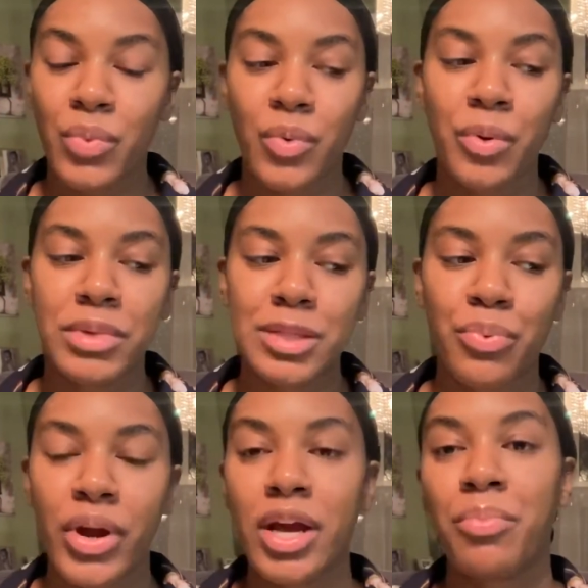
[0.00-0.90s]
when a woman is
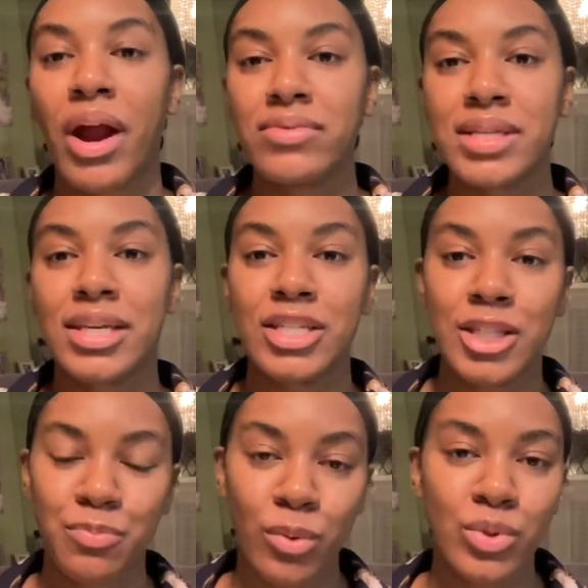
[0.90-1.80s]
praying or prophesying, she's
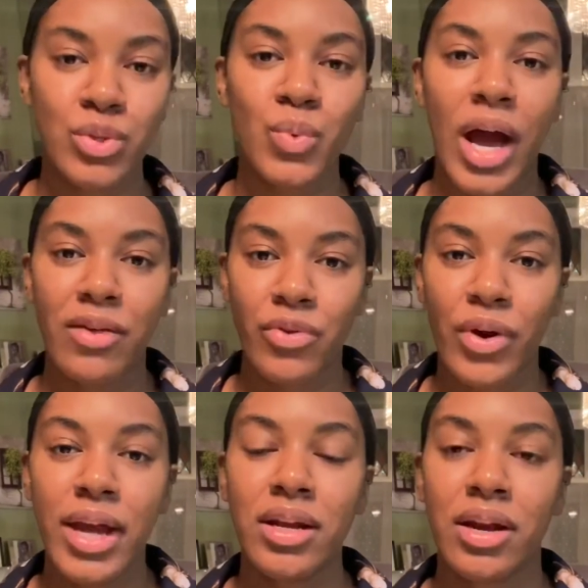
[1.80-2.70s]
supposed to have her
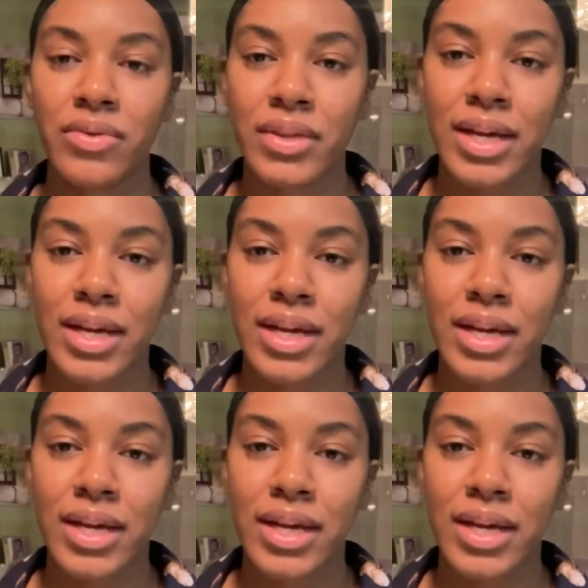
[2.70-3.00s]
head covered.